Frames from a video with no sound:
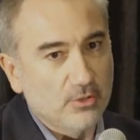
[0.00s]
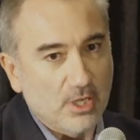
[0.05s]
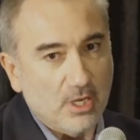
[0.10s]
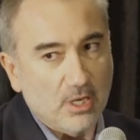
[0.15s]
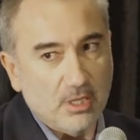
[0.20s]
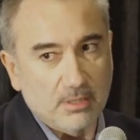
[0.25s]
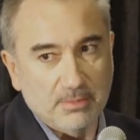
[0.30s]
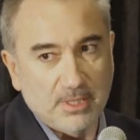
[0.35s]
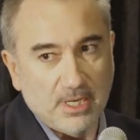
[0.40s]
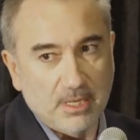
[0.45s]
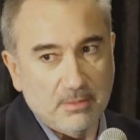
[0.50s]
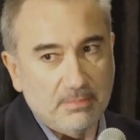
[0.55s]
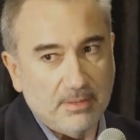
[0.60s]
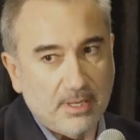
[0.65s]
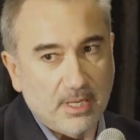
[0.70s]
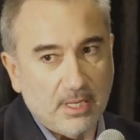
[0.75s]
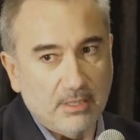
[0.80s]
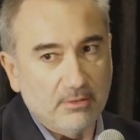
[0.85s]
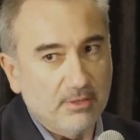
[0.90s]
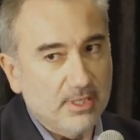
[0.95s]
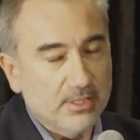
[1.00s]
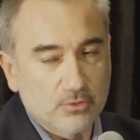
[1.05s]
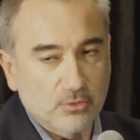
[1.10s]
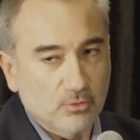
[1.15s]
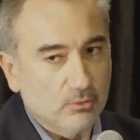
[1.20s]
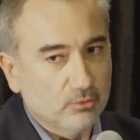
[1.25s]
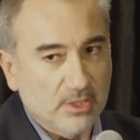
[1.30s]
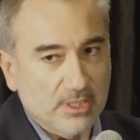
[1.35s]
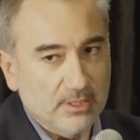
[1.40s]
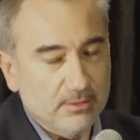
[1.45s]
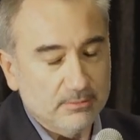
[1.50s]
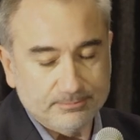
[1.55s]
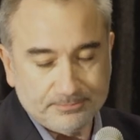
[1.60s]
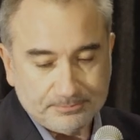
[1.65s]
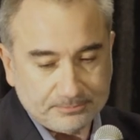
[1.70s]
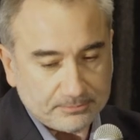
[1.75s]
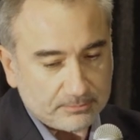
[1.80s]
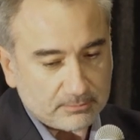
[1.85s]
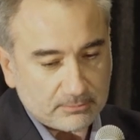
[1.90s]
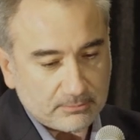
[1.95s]
to the Ottoman Empire, and Sultan
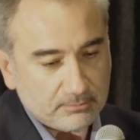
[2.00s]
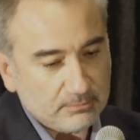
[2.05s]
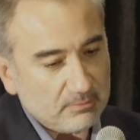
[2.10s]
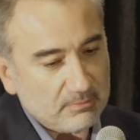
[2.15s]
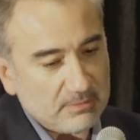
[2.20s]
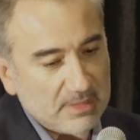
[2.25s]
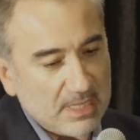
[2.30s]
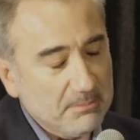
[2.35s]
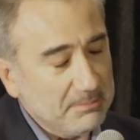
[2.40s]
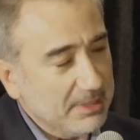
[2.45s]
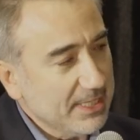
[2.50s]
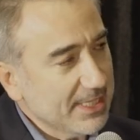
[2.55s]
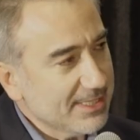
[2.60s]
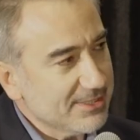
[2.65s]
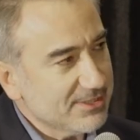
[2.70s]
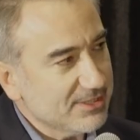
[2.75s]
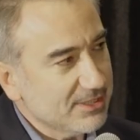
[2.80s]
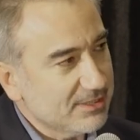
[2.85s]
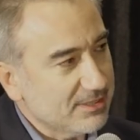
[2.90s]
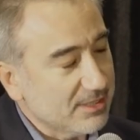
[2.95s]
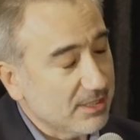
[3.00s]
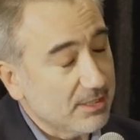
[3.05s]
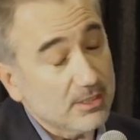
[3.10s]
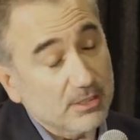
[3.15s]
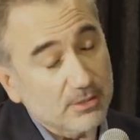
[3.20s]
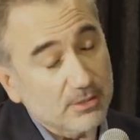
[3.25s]
Bayezid,